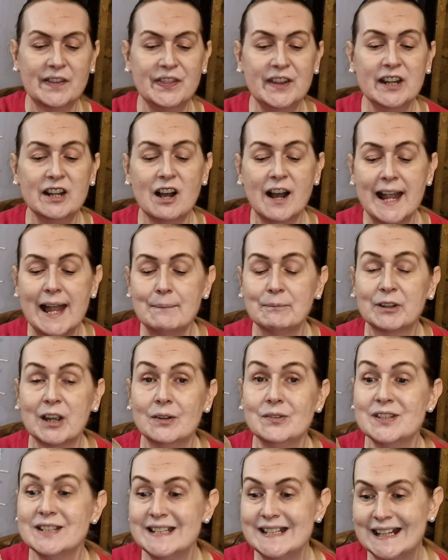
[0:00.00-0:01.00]
think I am
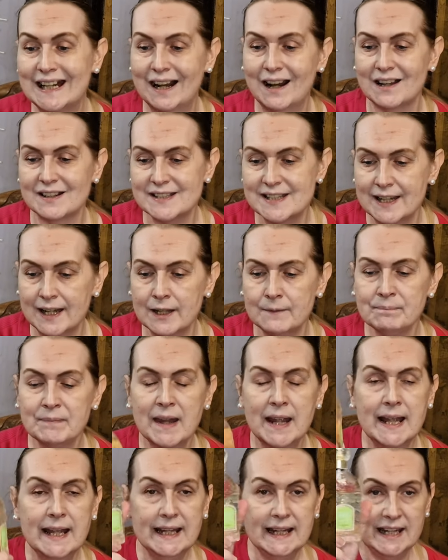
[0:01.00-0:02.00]
going to declutter,
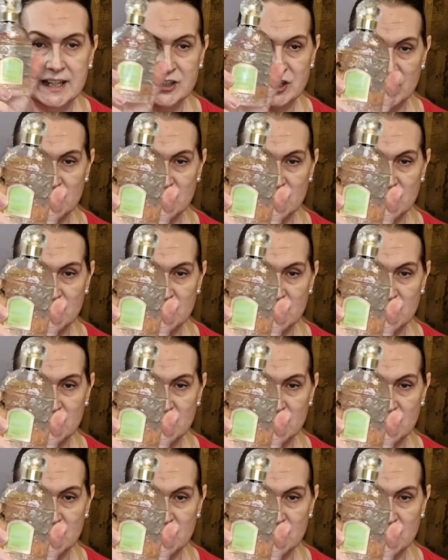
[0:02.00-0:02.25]
is